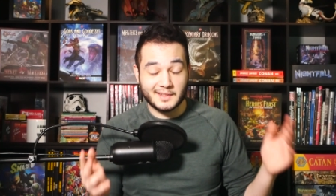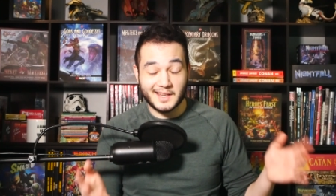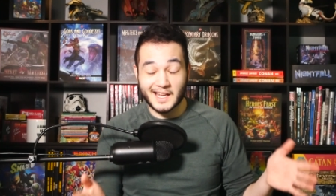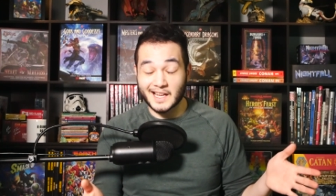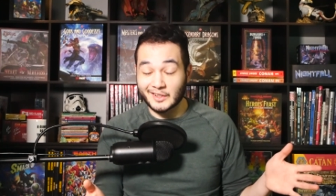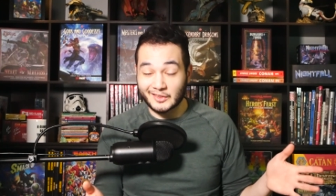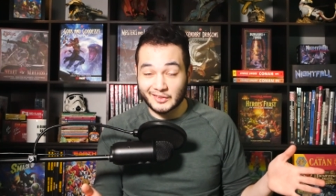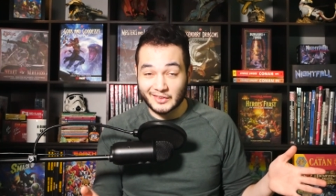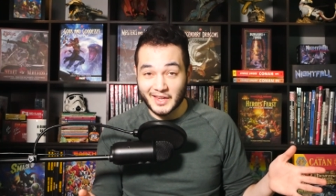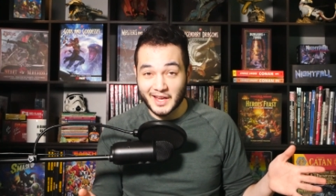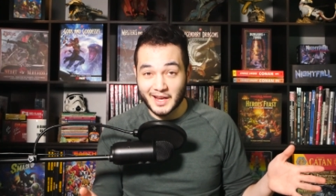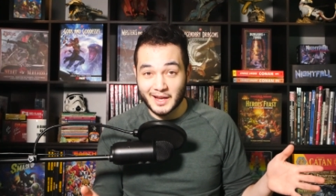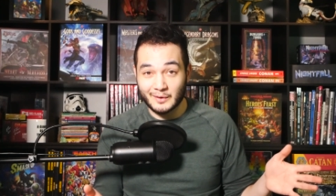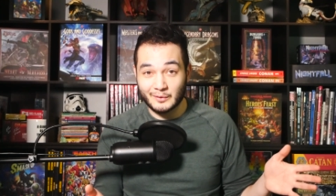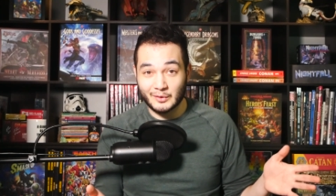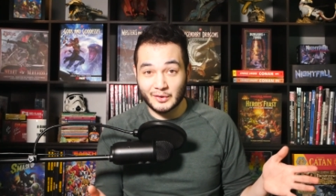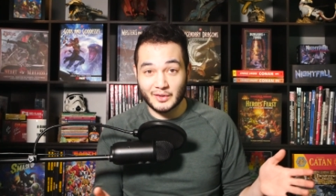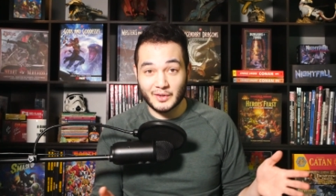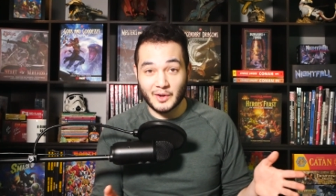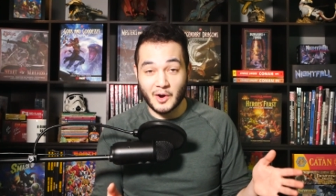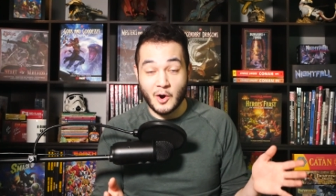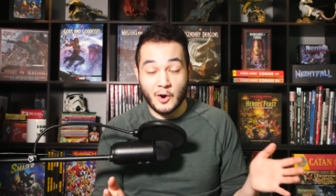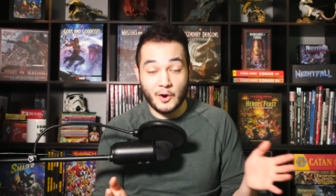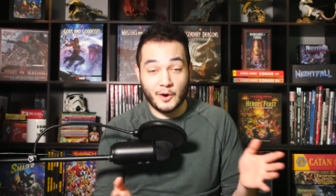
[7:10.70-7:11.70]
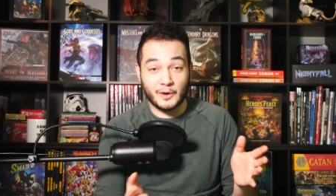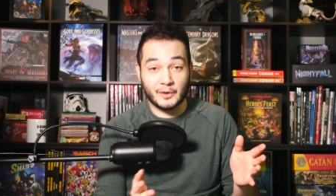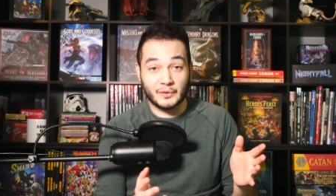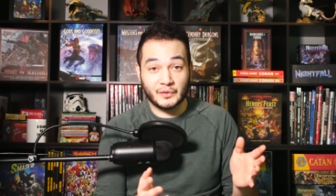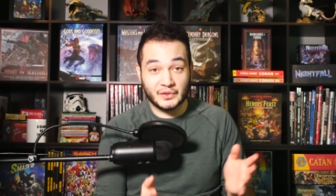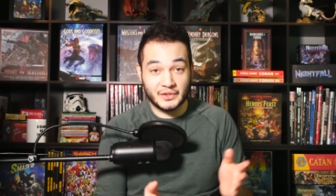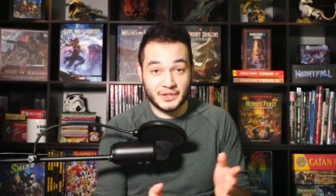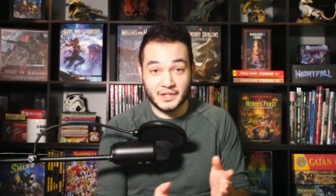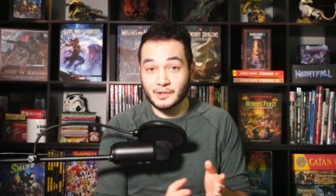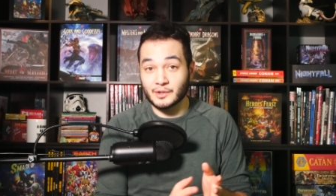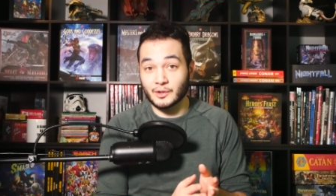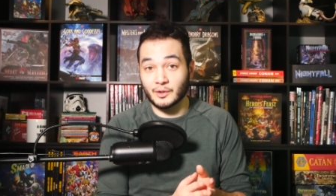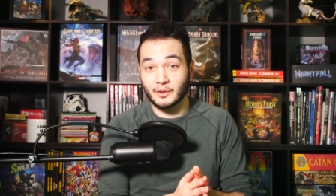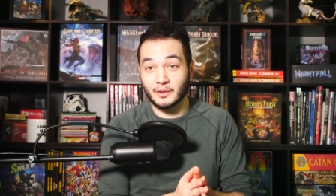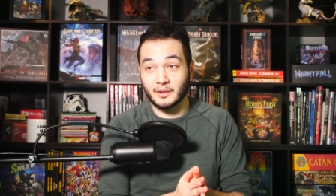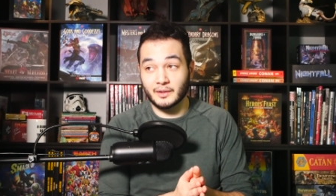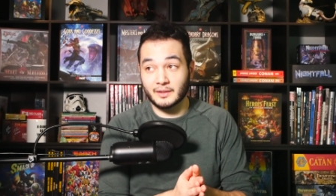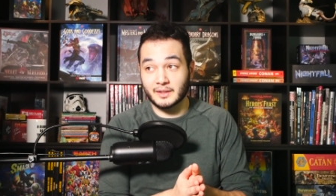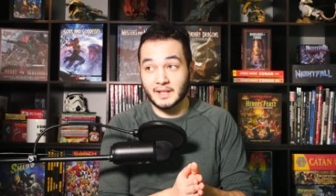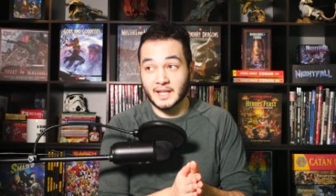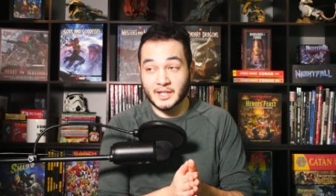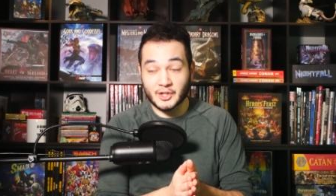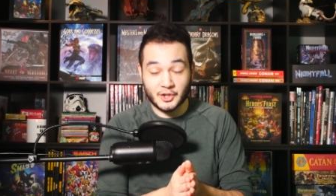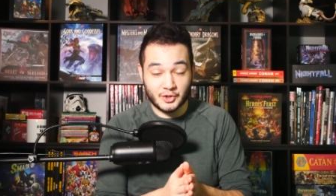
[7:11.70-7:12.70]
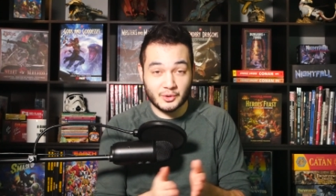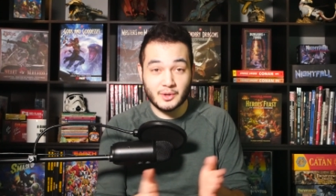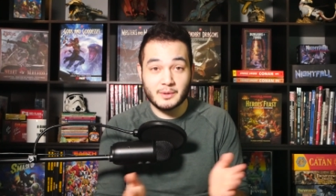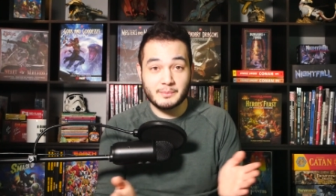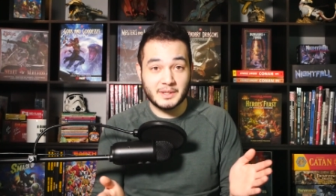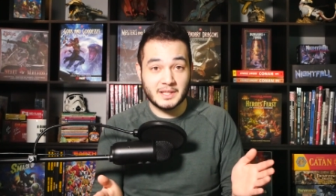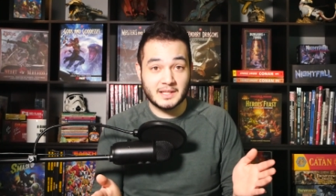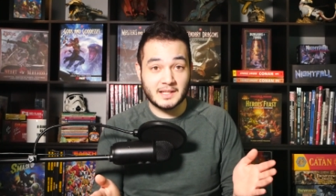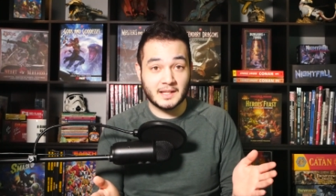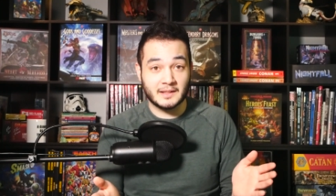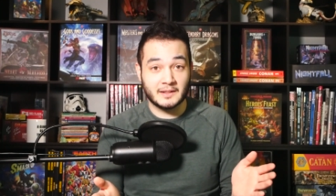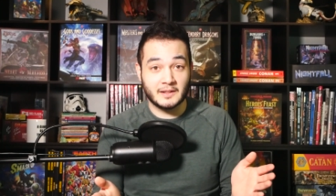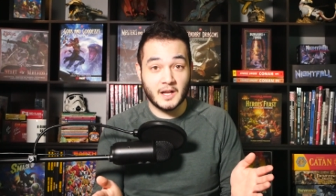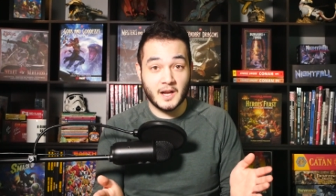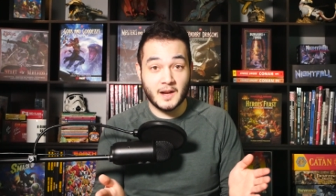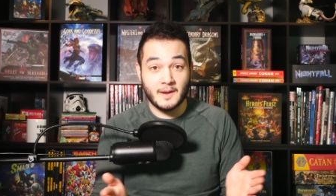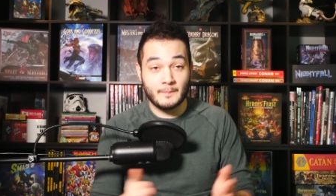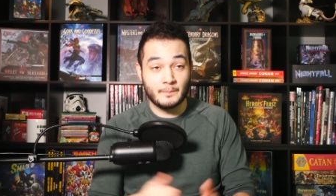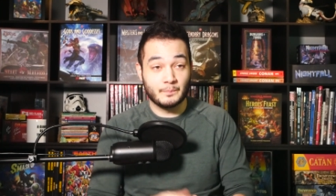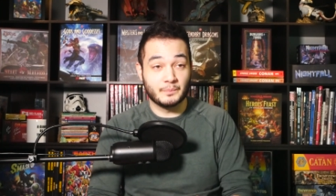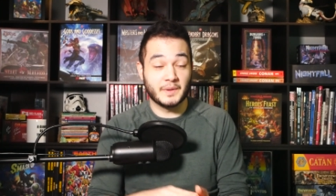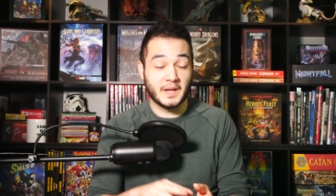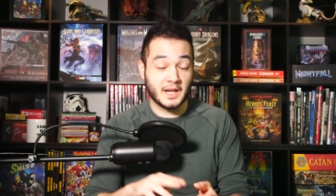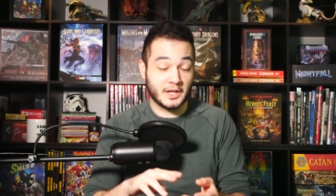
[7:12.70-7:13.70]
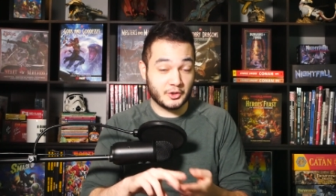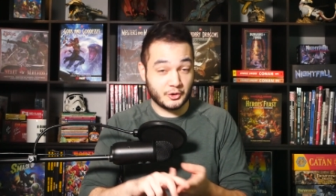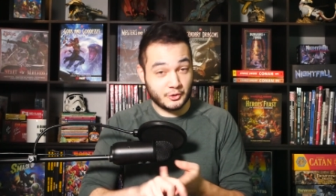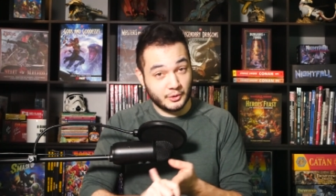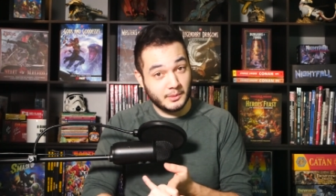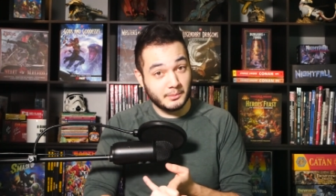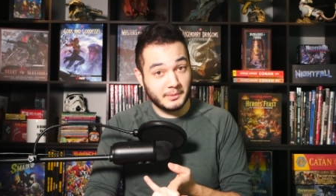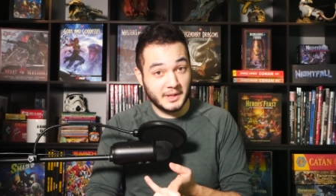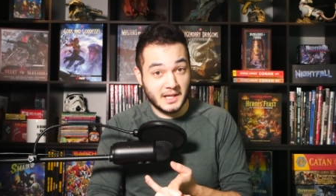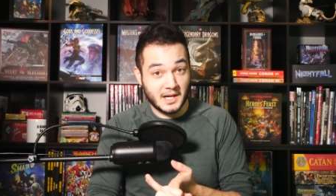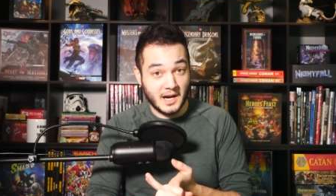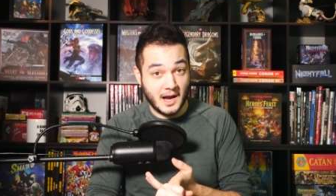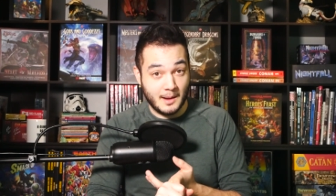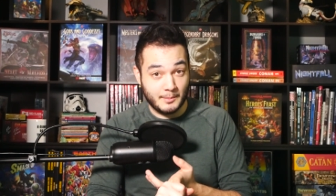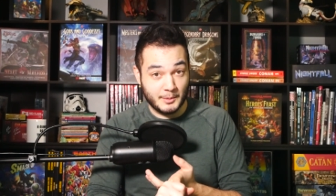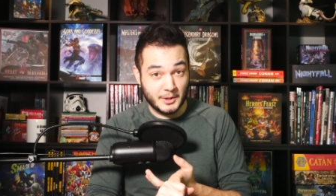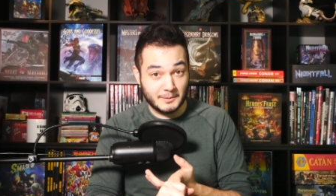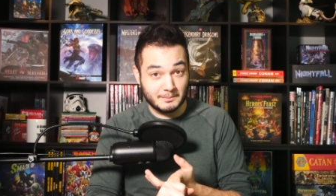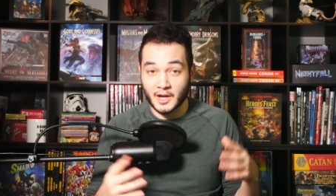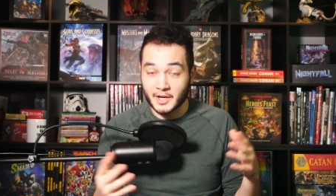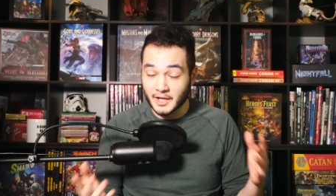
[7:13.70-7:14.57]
Dex saves are still extremely deadly, extremely common.